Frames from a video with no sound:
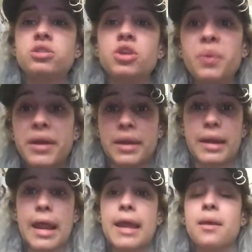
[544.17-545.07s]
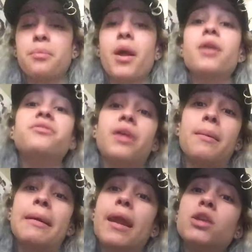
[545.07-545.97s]
doing it, and I'm proud of
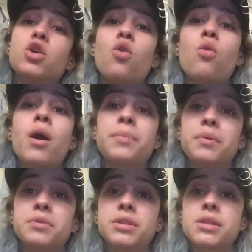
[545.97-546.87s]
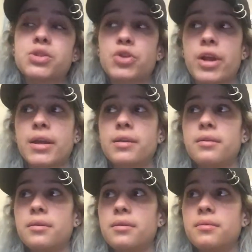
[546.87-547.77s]
them. And I don't want people to discredit,
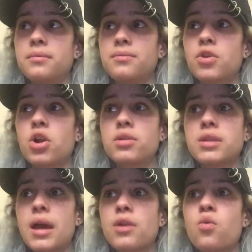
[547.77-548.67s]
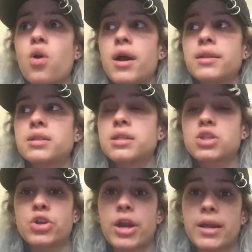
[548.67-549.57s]
or I don't want to
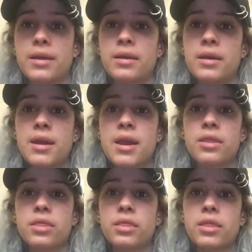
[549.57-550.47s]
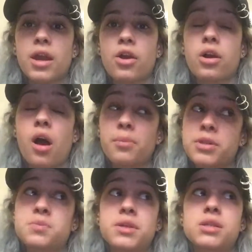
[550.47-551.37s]
discredit their
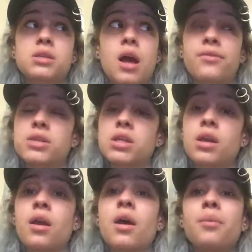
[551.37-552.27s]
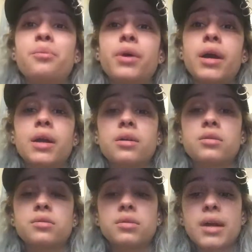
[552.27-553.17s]
accomplishments, obviously. But
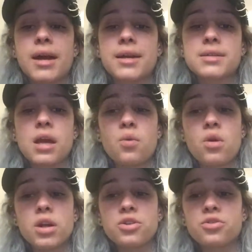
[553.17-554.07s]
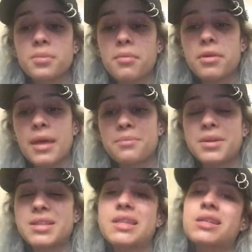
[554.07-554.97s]
guys, I want you to remember that
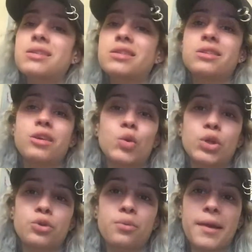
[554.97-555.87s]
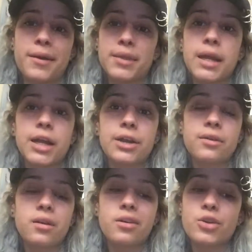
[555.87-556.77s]
BTS isn't the only group out there.
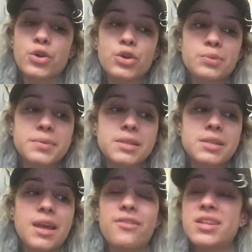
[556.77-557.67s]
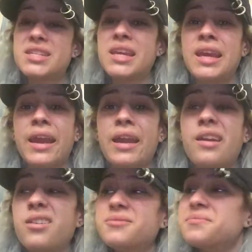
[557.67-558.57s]
There are other groups: 17,